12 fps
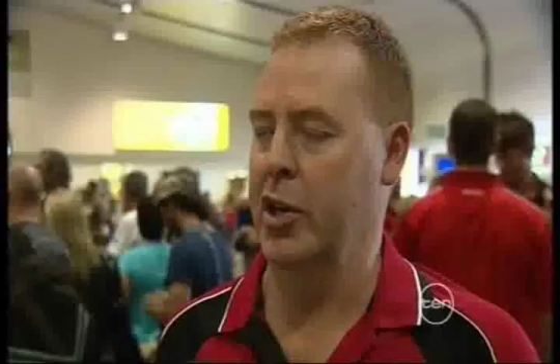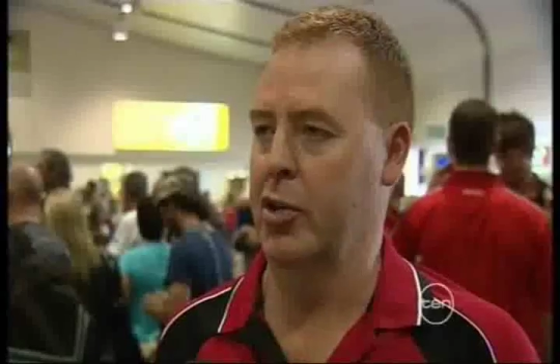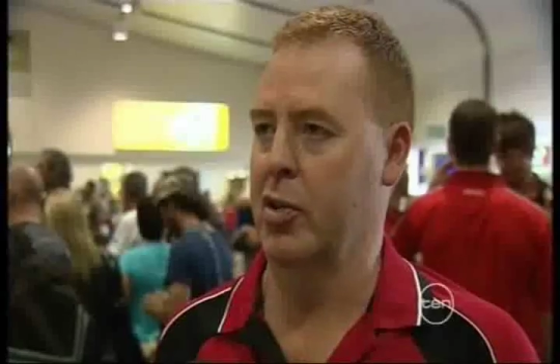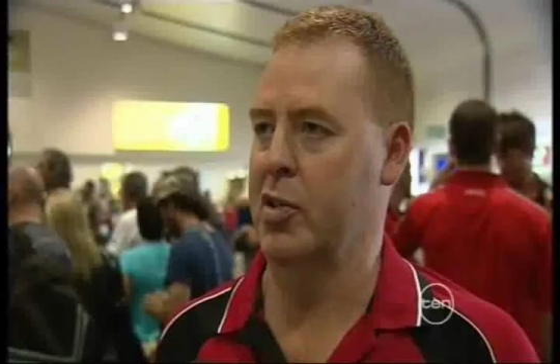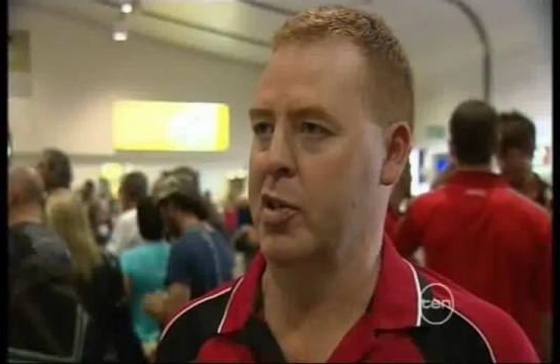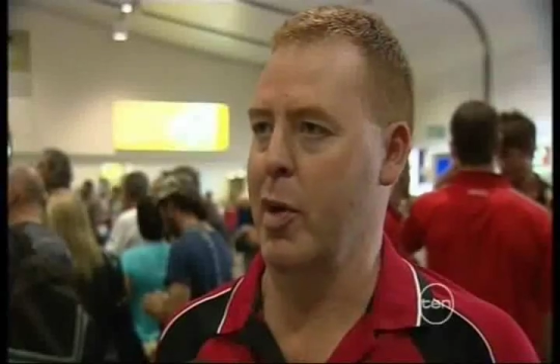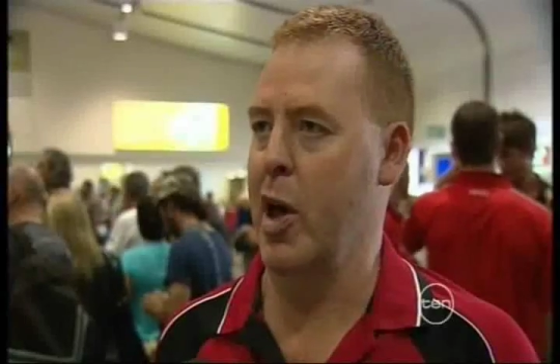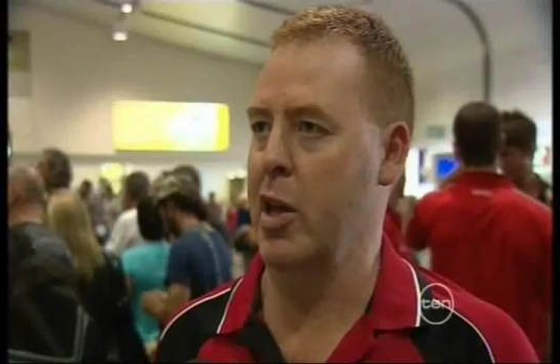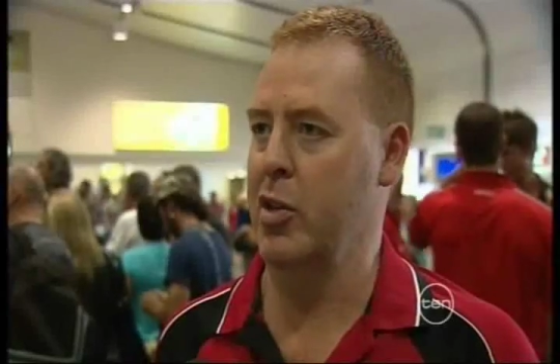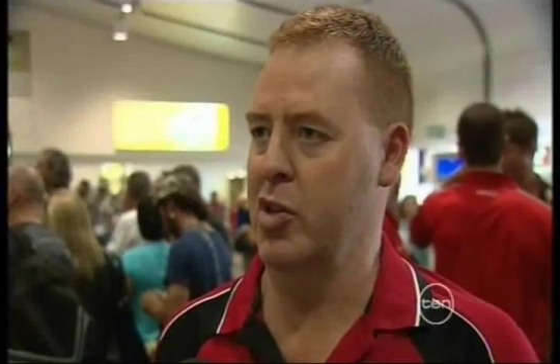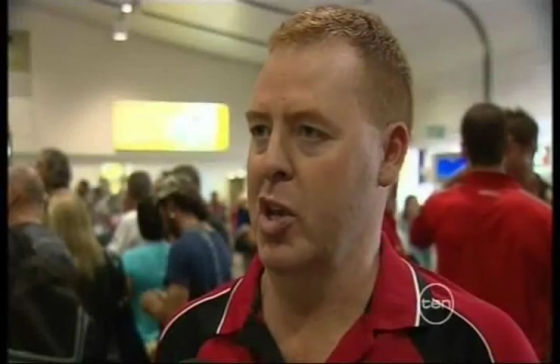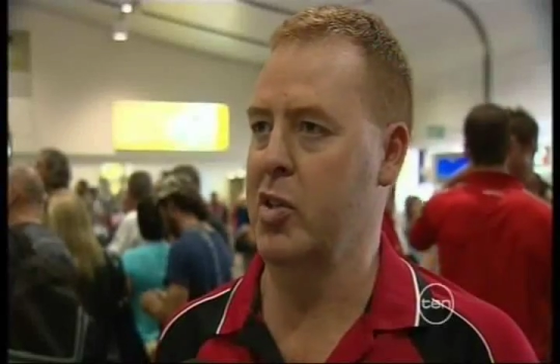injuries to
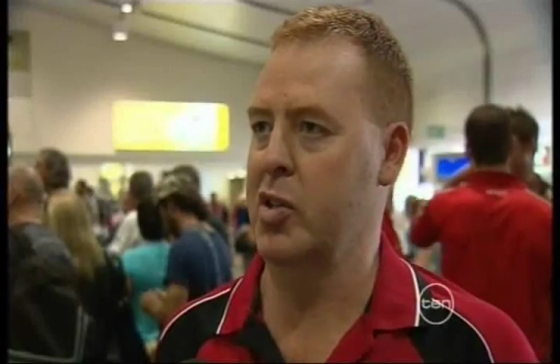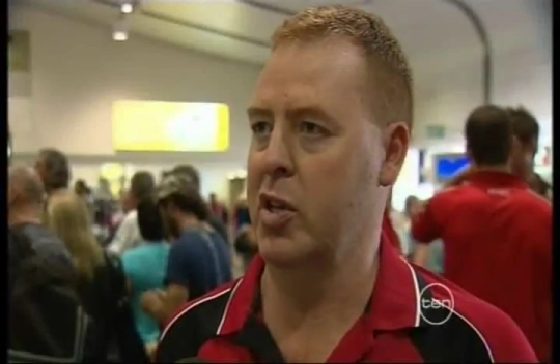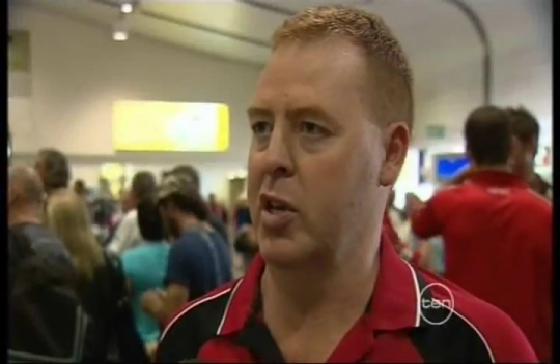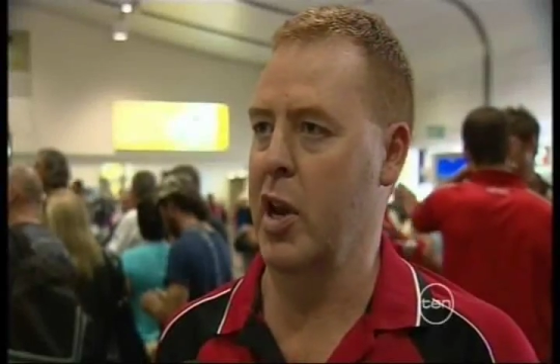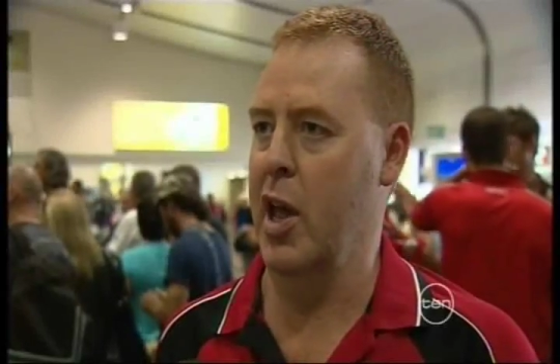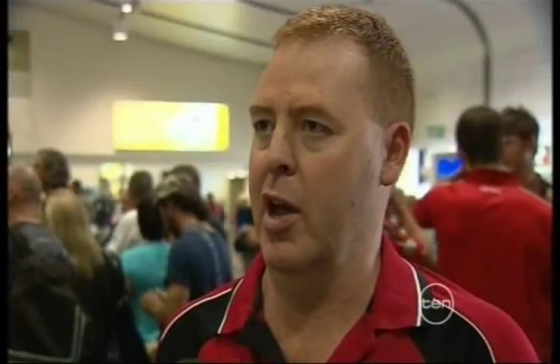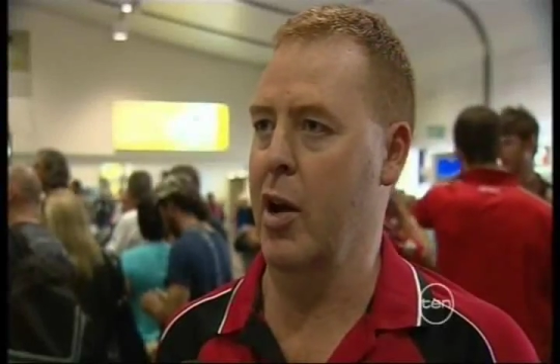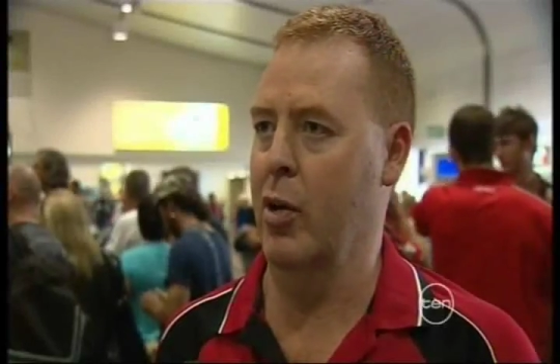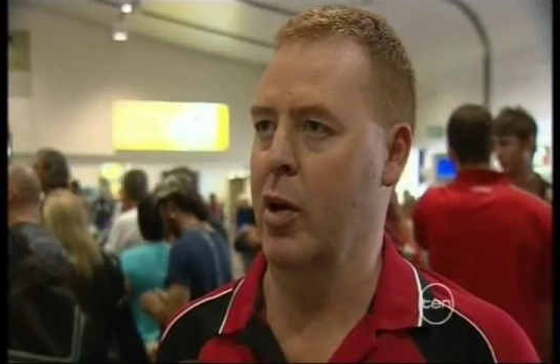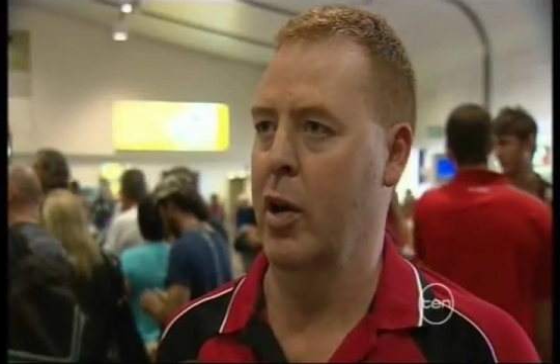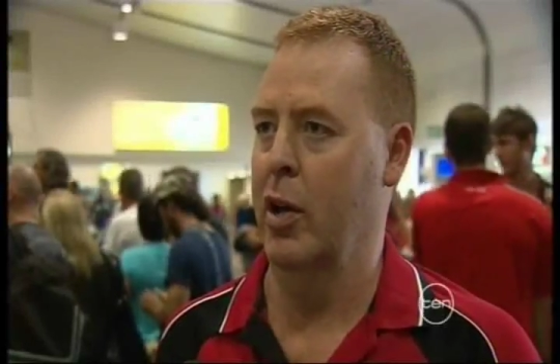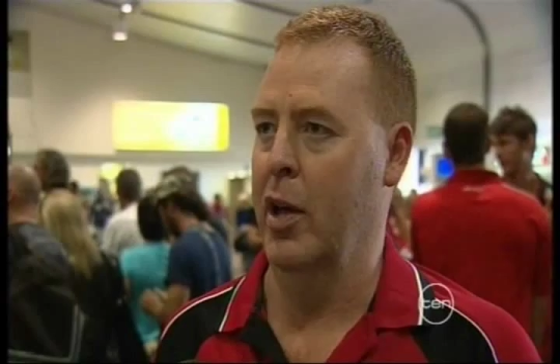Matty and Jesse, and
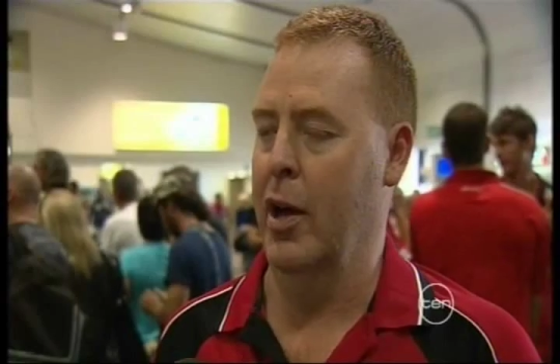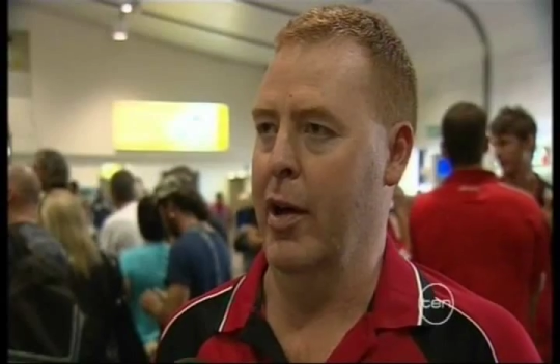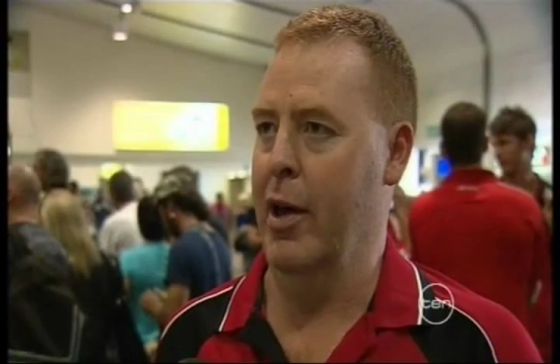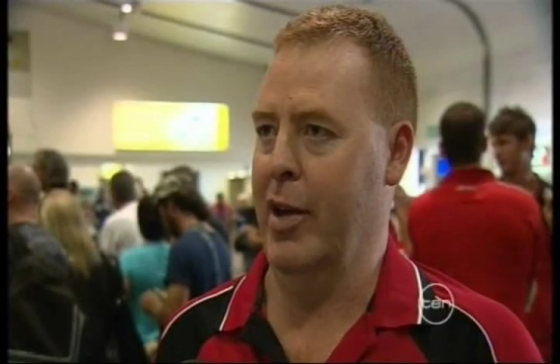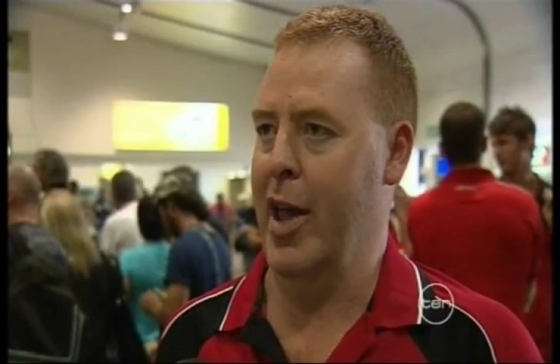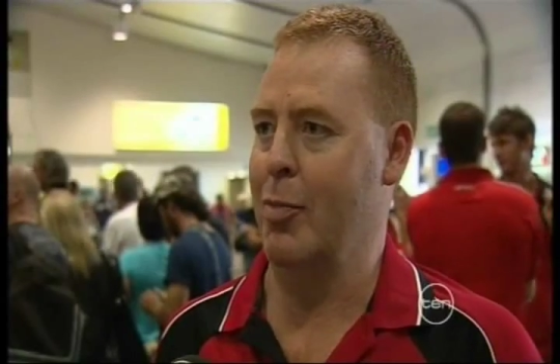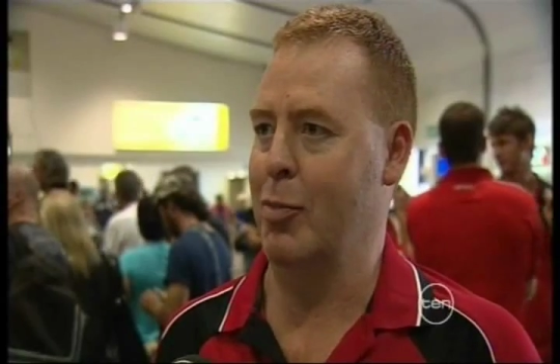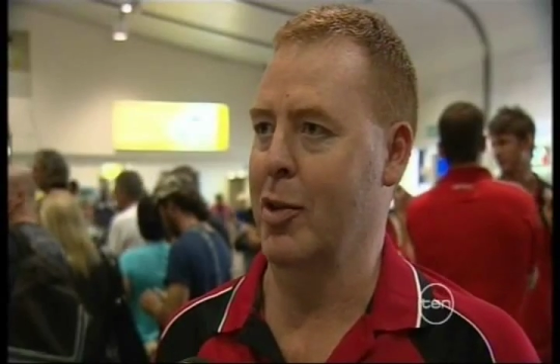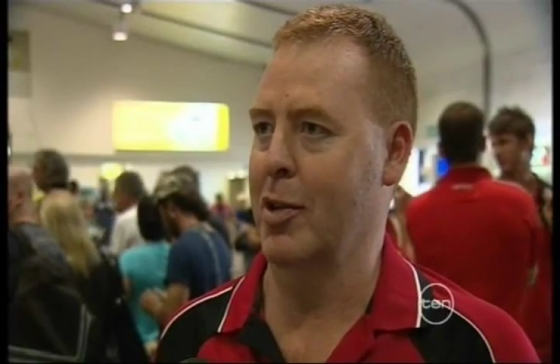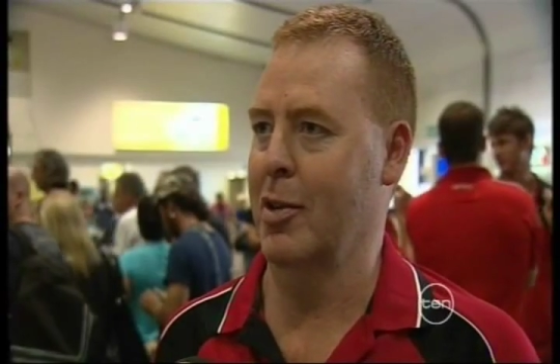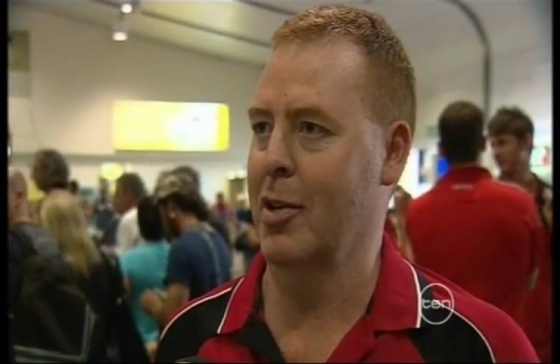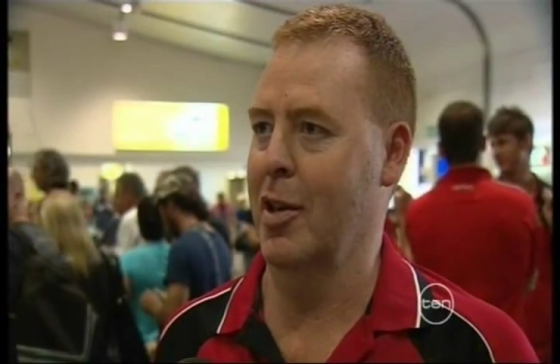now uh, our
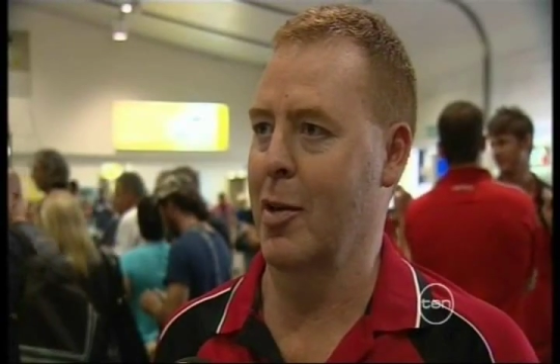captain and,